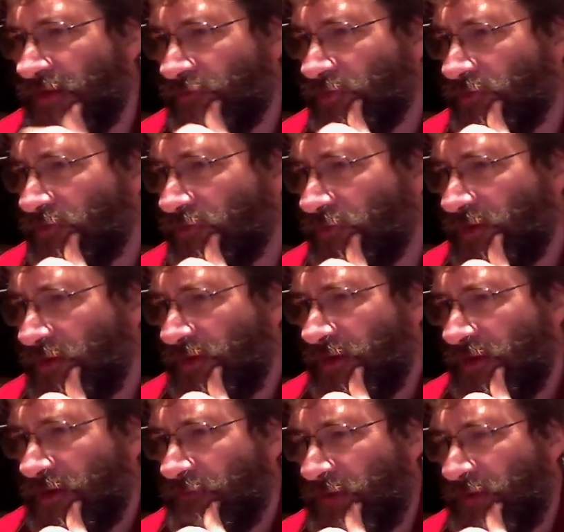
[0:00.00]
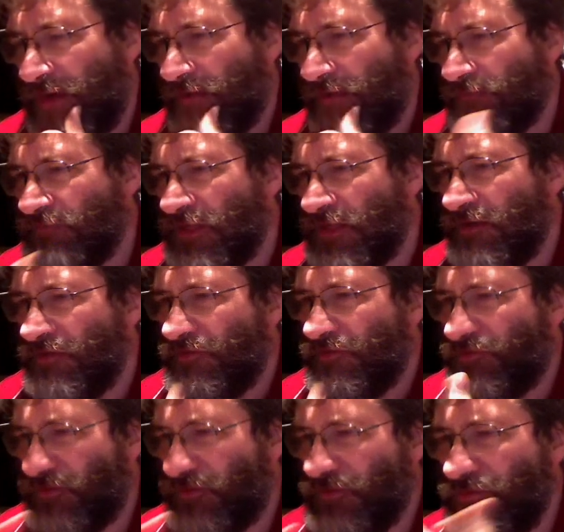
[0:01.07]
Double? About
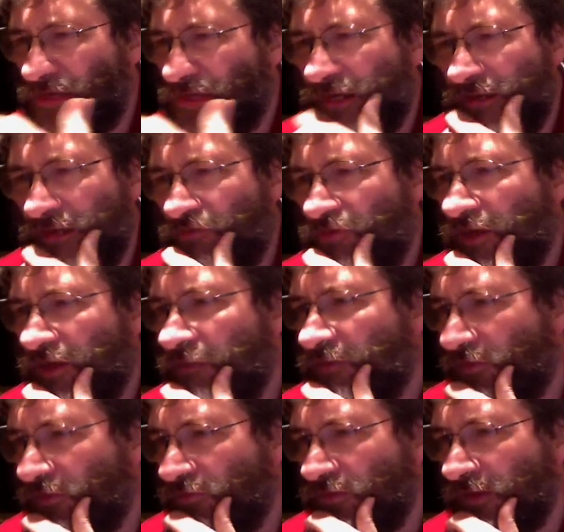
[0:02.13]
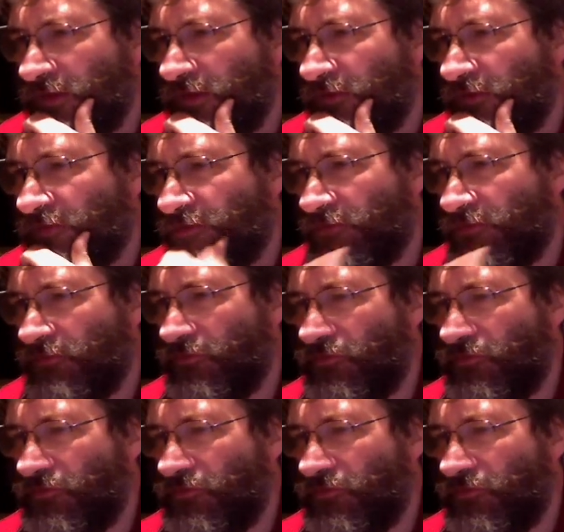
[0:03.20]
two King James onlyists